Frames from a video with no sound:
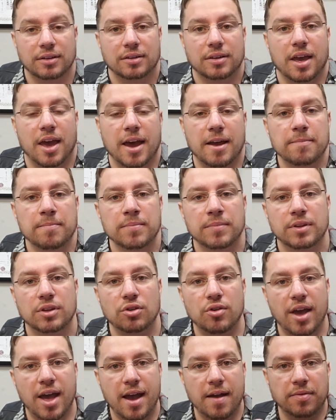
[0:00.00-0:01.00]
Okay,
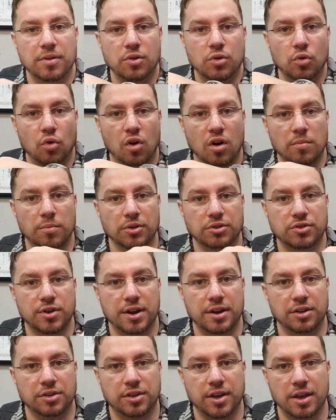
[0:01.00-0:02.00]
you have the normal
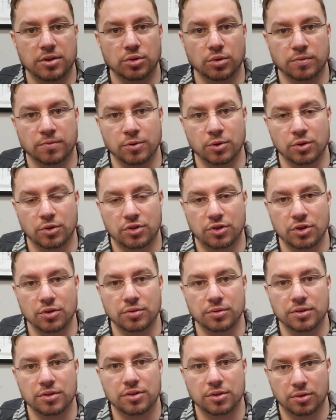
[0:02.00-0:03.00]
training schedule for your
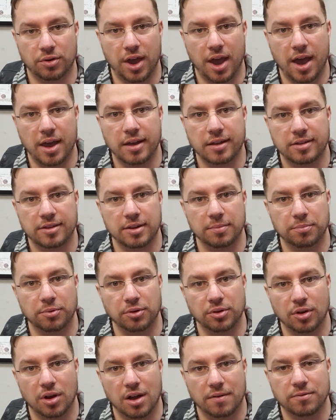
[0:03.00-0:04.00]
students. Okay, that's
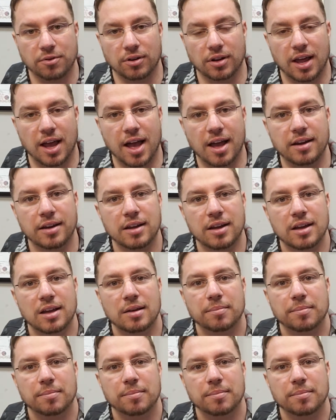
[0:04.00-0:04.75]
simple. You offer a lot.